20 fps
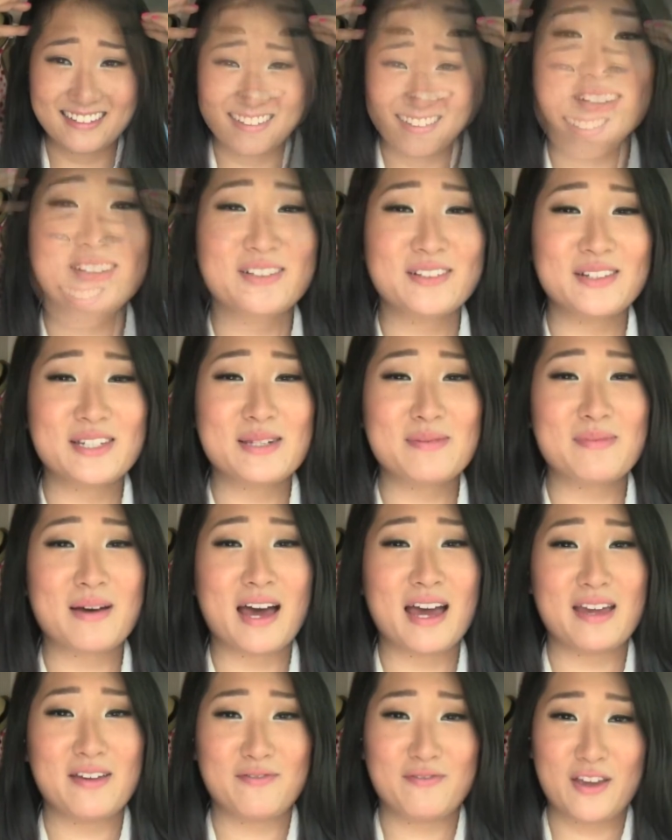concludes
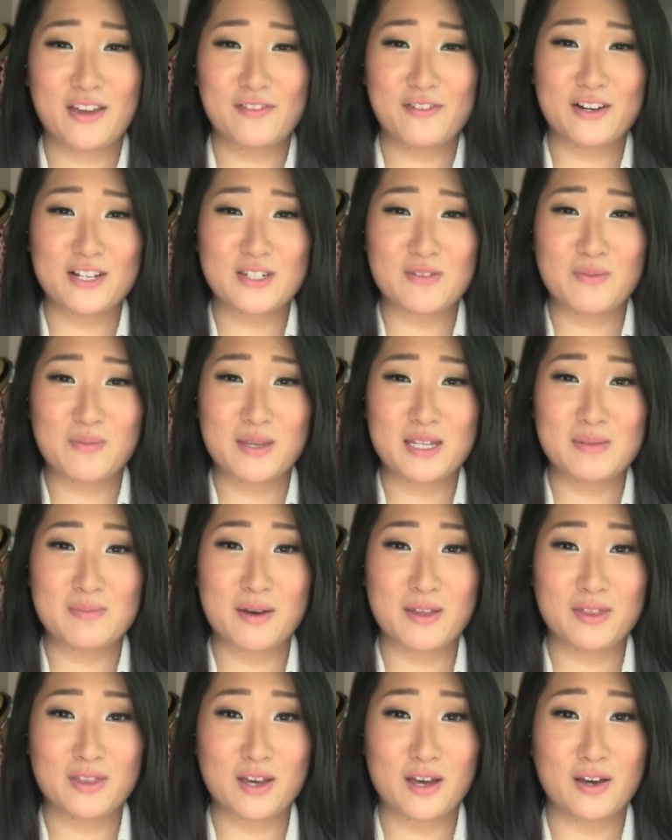my favorites from this
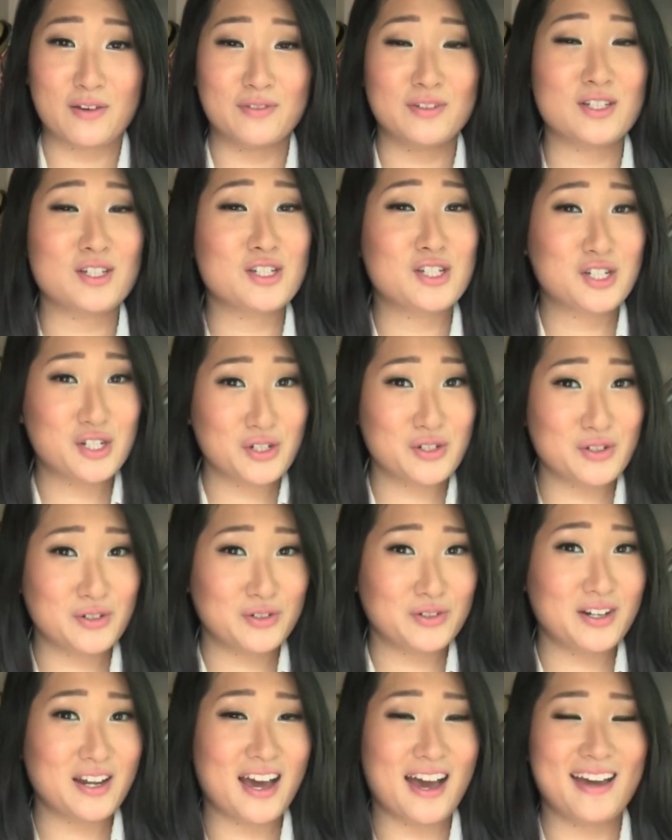month of
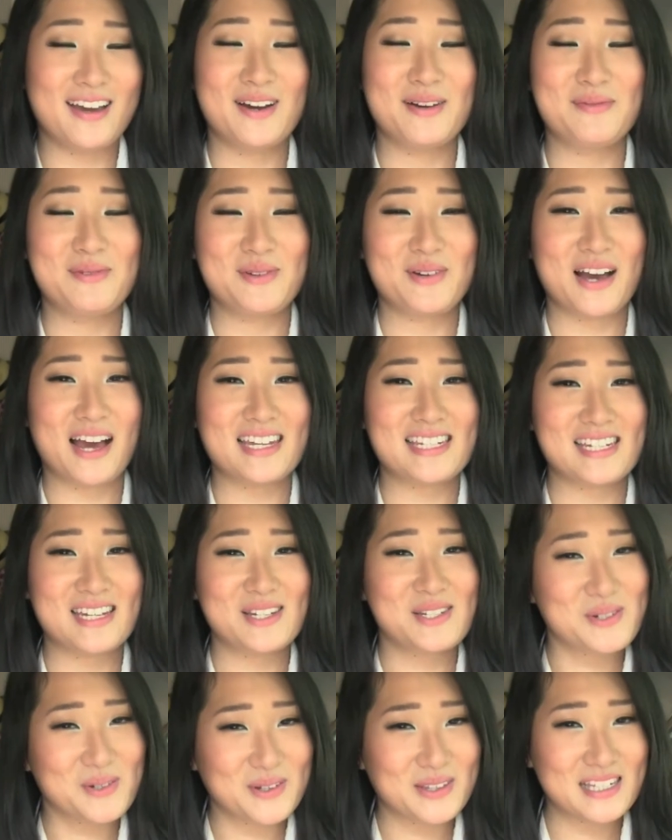June. I hope you guys
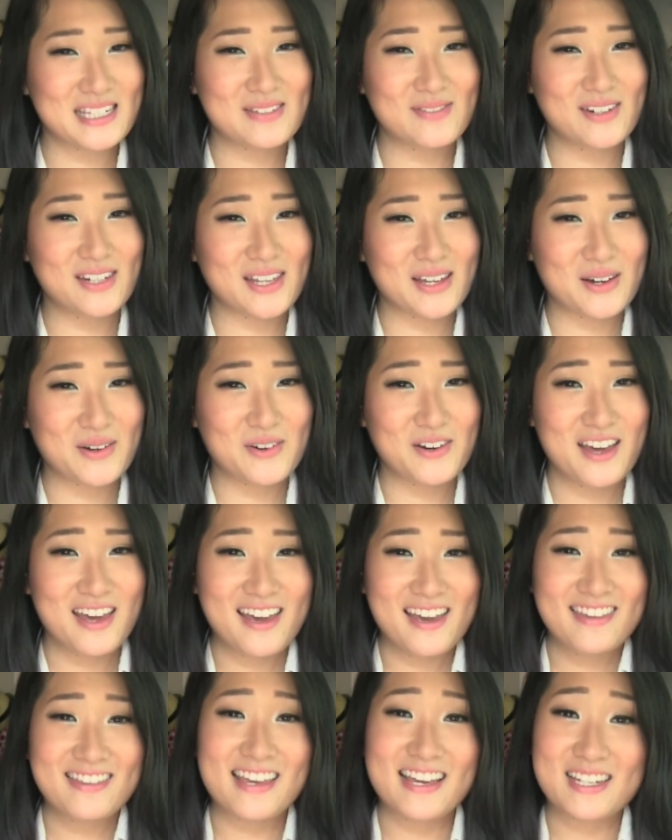enjoyed this video.
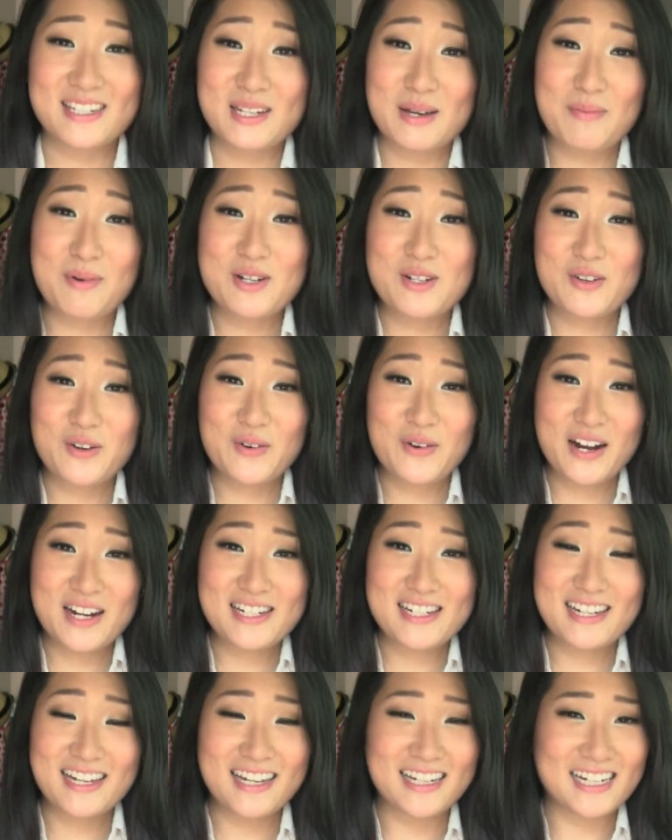Thanks so much for
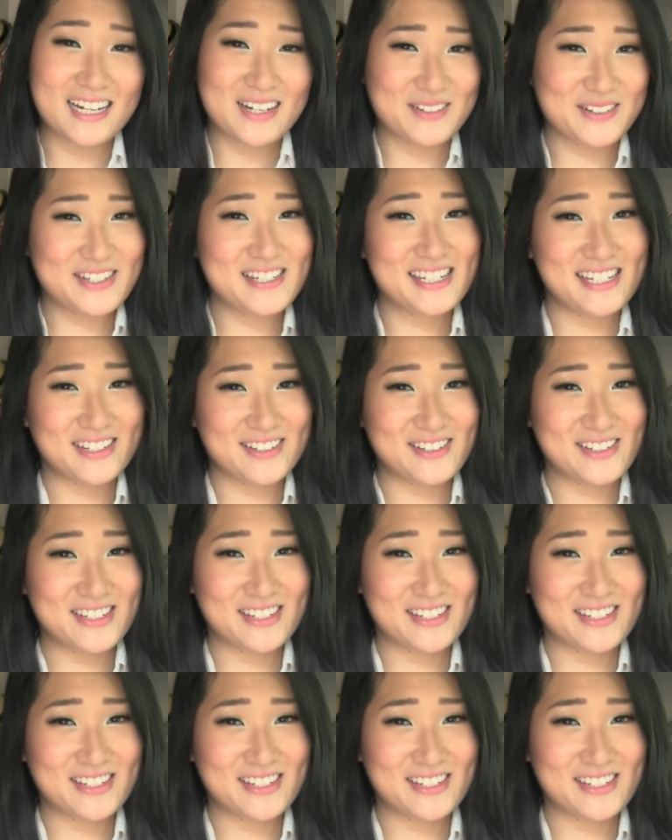watching, and I will see you